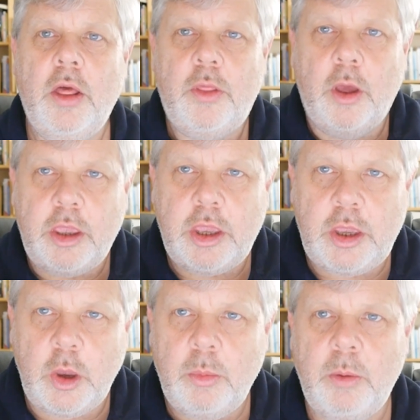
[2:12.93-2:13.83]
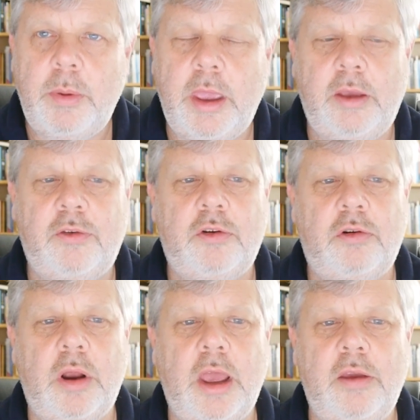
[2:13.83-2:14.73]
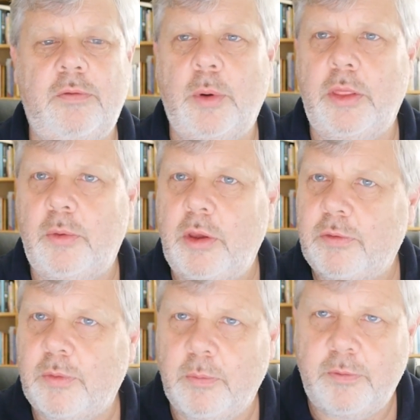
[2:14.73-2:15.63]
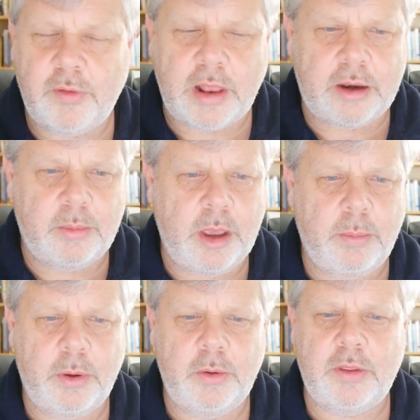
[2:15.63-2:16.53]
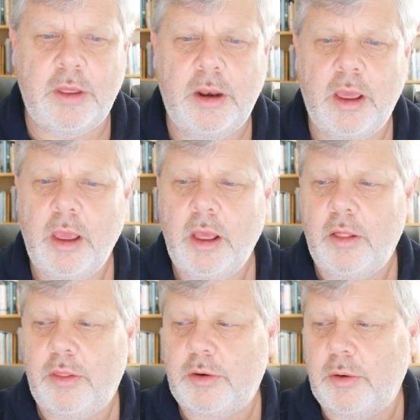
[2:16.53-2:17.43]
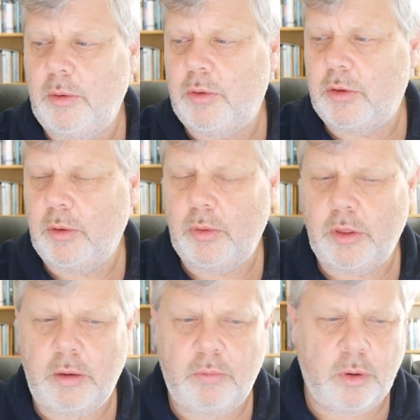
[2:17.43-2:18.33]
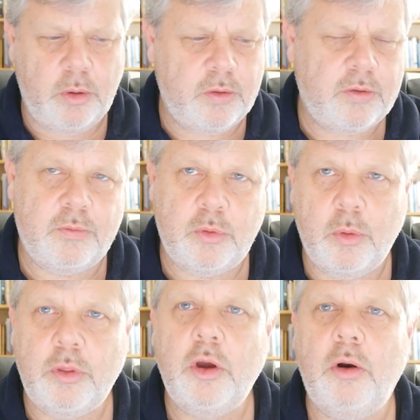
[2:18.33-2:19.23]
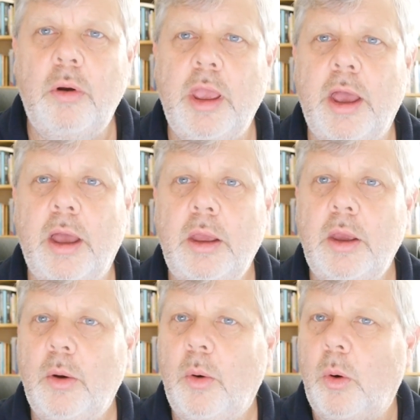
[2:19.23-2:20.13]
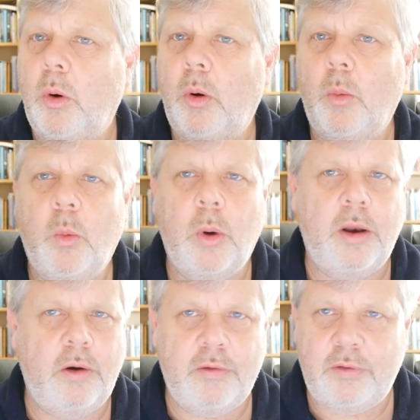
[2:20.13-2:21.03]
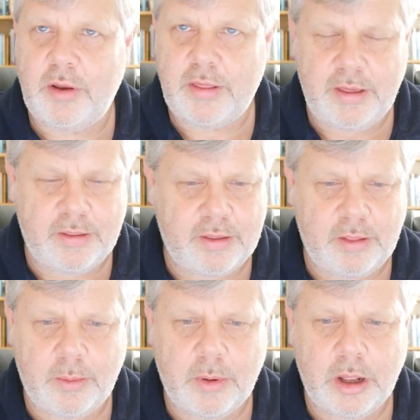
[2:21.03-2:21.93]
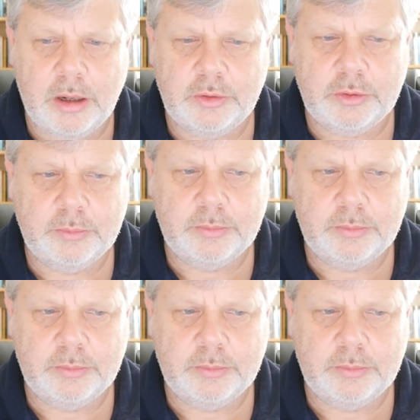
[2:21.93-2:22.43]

that human beings crave, whether it's from Vladimir Putin through to the rulers of North Korea or wherever it is in the world.